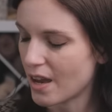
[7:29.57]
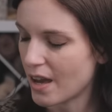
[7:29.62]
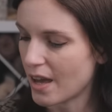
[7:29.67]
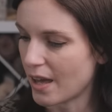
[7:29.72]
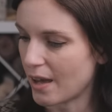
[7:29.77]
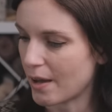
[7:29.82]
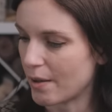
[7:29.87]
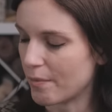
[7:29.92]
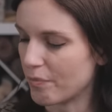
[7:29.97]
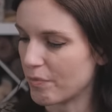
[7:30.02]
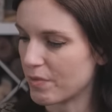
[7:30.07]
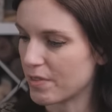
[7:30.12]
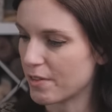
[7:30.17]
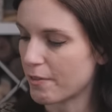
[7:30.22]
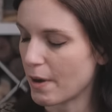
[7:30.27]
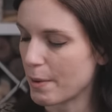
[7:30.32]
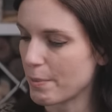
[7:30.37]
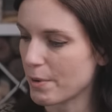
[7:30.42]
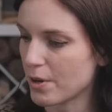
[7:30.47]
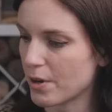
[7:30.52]
um, the
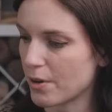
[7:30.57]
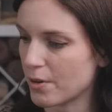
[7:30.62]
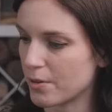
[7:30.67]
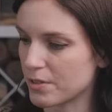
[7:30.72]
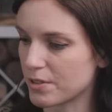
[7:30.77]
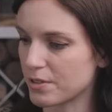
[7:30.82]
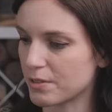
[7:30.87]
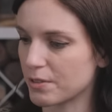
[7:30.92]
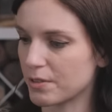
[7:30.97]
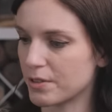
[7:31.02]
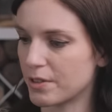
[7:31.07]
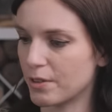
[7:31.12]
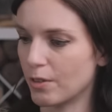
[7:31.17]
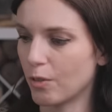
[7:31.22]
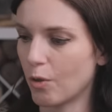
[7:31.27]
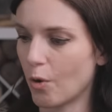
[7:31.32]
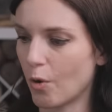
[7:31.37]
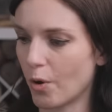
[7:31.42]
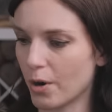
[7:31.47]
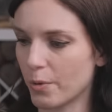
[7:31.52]
Fibre Co.'s
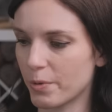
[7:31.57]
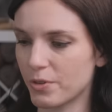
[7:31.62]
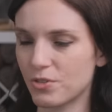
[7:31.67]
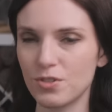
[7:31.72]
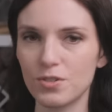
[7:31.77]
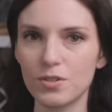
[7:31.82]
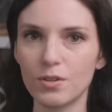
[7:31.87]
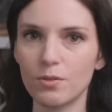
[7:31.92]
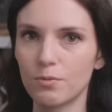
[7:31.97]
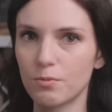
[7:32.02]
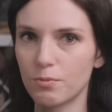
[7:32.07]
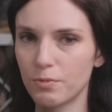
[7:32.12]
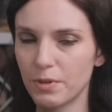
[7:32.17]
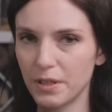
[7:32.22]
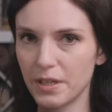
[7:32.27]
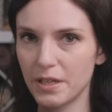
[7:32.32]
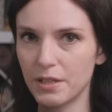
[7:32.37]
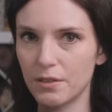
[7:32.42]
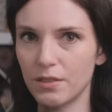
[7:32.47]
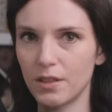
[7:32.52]
Lore, which is a
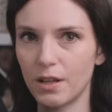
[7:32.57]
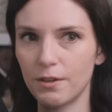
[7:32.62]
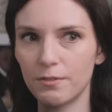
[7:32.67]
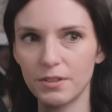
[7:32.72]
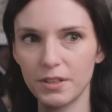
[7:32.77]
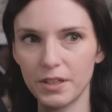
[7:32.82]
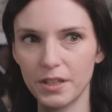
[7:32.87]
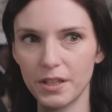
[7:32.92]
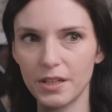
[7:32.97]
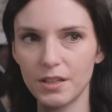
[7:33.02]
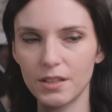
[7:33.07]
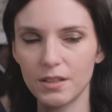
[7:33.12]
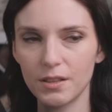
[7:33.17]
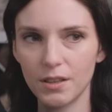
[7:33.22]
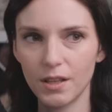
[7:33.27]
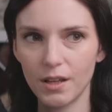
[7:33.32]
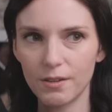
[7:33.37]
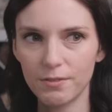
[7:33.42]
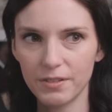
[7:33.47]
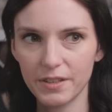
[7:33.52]
really lovely,
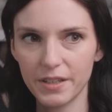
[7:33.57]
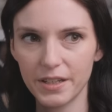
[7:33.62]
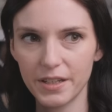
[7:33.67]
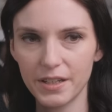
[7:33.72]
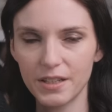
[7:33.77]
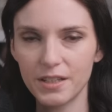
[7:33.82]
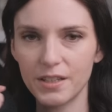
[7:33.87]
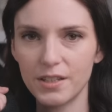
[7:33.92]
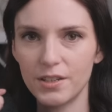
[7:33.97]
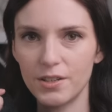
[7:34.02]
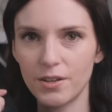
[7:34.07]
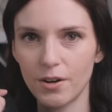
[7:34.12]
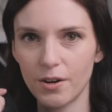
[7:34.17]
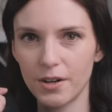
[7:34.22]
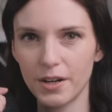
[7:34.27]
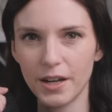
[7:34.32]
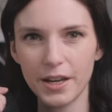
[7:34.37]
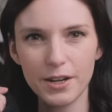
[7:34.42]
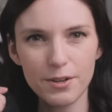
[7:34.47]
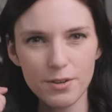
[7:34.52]
lovely
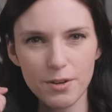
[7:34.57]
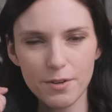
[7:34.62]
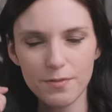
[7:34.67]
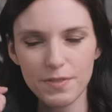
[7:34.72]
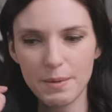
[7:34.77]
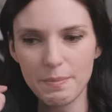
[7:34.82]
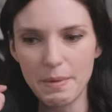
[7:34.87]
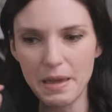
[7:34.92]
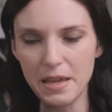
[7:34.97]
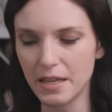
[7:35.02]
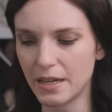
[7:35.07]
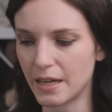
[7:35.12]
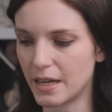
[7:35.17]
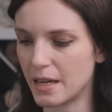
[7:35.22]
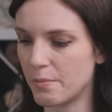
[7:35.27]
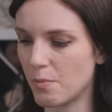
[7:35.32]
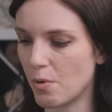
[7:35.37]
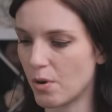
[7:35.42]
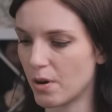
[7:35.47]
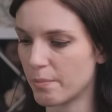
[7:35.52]
yarn. I don't know if they make it
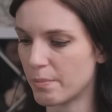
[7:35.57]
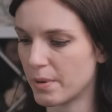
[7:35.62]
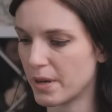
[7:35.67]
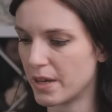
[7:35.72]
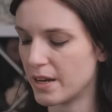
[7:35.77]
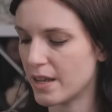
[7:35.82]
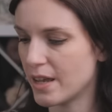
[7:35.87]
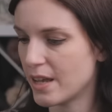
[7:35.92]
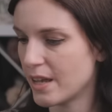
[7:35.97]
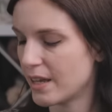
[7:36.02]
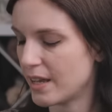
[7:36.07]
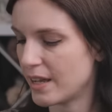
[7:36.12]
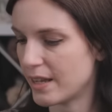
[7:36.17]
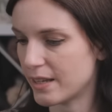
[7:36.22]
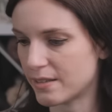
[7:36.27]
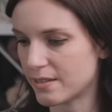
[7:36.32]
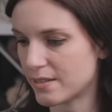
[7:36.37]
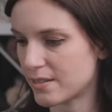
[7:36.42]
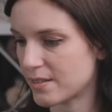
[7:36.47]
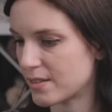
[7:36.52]
anymore, but
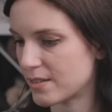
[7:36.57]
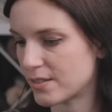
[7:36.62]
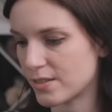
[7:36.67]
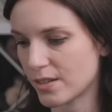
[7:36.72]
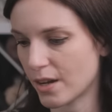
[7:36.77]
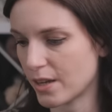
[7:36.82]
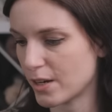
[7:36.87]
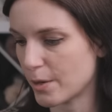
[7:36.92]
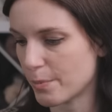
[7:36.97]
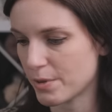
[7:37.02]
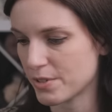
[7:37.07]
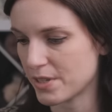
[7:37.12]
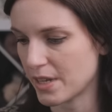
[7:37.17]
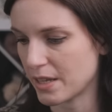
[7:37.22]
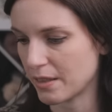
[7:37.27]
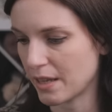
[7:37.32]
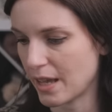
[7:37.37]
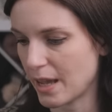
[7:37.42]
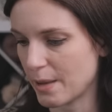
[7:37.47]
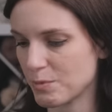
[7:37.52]
it's
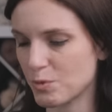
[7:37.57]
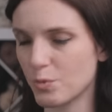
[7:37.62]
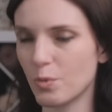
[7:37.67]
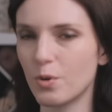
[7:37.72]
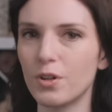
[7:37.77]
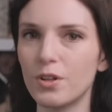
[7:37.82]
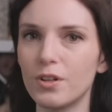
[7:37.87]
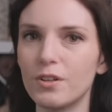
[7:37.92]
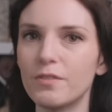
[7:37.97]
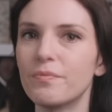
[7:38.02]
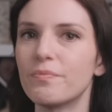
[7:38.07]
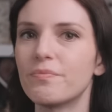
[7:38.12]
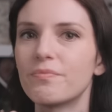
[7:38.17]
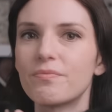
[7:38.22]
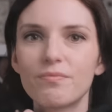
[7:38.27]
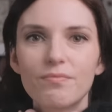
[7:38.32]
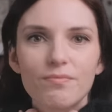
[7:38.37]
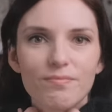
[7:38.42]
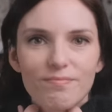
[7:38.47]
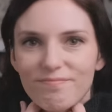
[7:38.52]
100% lamb's wool.
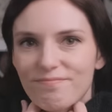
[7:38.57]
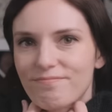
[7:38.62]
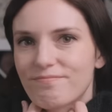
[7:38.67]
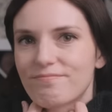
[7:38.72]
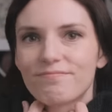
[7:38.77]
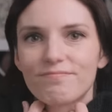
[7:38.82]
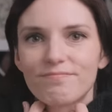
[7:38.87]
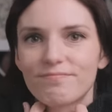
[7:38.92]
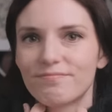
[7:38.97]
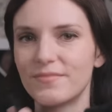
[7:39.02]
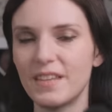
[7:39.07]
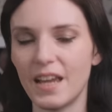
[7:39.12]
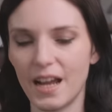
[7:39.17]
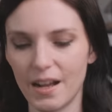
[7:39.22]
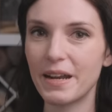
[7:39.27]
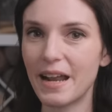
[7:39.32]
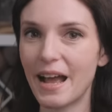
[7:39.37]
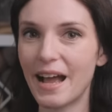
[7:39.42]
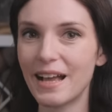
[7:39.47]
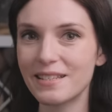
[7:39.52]
Yeah,
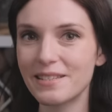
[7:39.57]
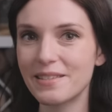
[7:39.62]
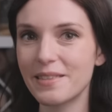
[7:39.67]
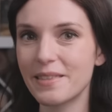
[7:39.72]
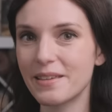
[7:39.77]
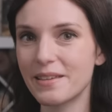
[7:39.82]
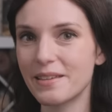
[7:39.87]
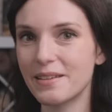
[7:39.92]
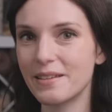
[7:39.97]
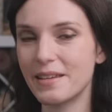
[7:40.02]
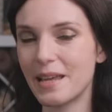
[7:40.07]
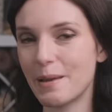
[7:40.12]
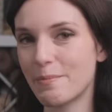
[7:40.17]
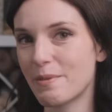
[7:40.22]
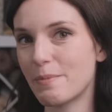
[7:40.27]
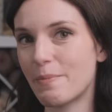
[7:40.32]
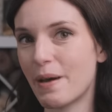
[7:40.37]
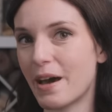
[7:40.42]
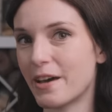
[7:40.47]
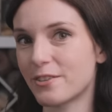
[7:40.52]
as the name of
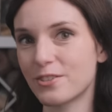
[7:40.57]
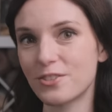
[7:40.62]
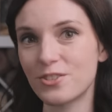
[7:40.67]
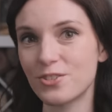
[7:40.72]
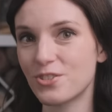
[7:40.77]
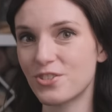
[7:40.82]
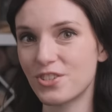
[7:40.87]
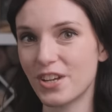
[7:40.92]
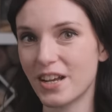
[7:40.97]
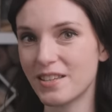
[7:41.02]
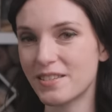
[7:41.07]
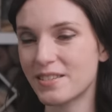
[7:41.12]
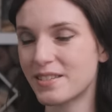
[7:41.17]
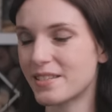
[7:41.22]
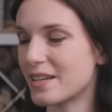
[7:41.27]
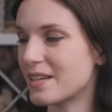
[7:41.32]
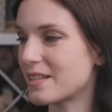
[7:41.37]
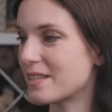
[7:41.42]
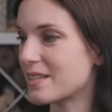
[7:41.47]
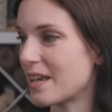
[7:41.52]
the pattern suggests,
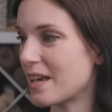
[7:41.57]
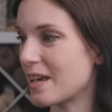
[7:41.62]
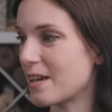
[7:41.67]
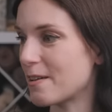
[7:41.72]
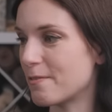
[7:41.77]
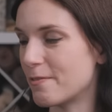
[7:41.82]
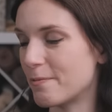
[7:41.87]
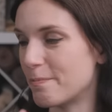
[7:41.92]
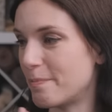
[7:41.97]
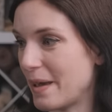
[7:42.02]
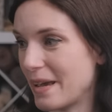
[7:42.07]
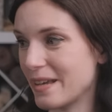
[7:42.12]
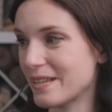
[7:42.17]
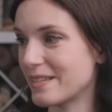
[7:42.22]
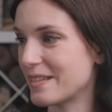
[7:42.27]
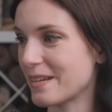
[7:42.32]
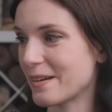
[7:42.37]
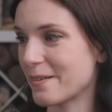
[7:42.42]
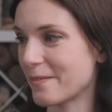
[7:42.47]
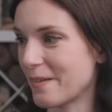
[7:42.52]
it's a basic